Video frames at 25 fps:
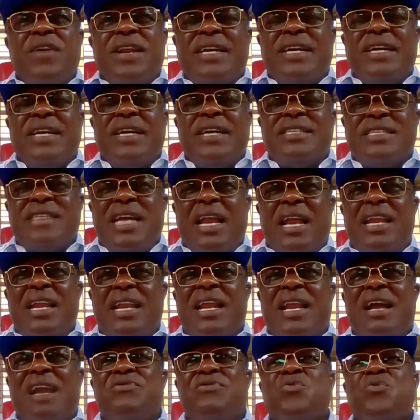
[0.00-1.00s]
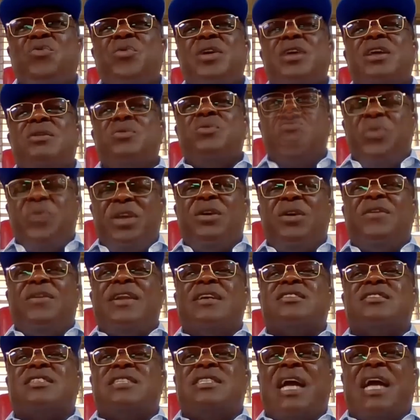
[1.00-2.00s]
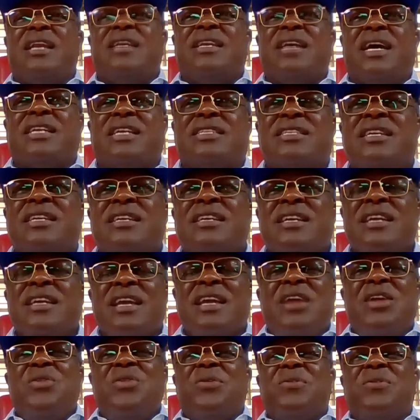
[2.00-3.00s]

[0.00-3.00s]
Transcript: If we understand life, we, we understand that,